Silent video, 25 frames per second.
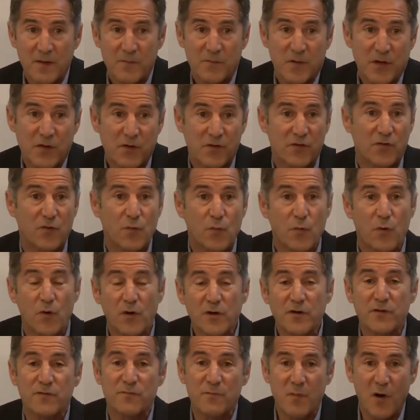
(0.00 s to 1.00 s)
Because the
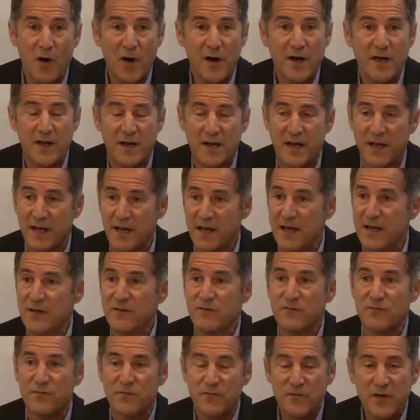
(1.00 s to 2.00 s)
world of marketing is
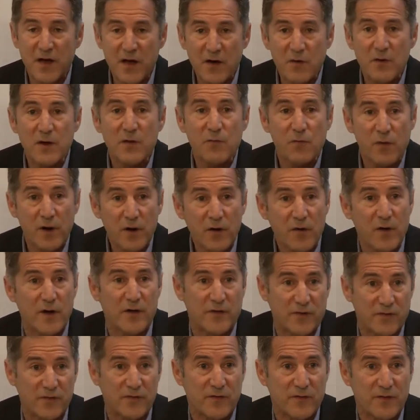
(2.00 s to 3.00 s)
very
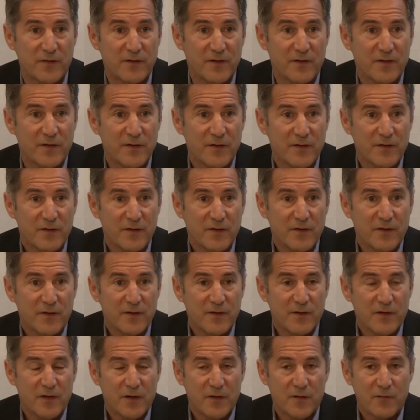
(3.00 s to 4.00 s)
rigorous.
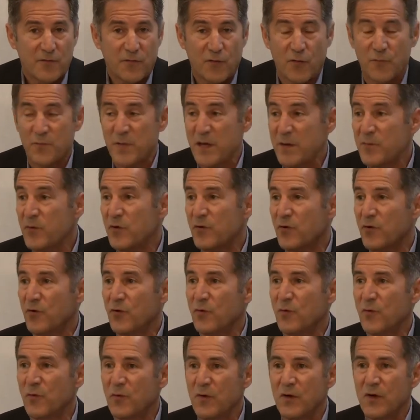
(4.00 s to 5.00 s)
For people
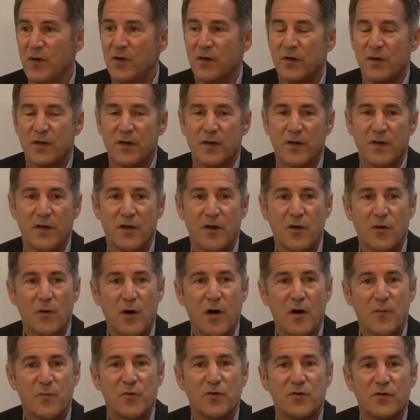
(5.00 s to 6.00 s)
who
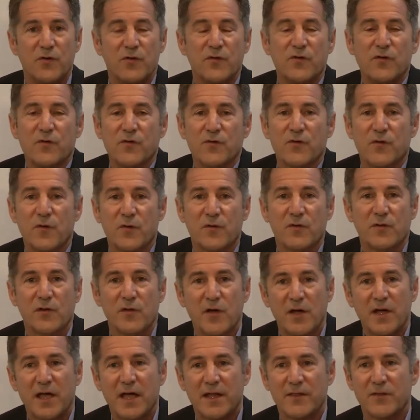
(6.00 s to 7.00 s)
are producers and
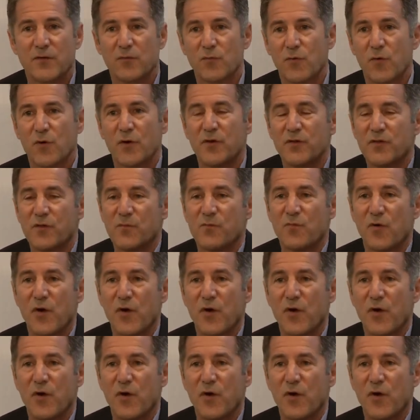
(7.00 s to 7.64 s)
look at the world of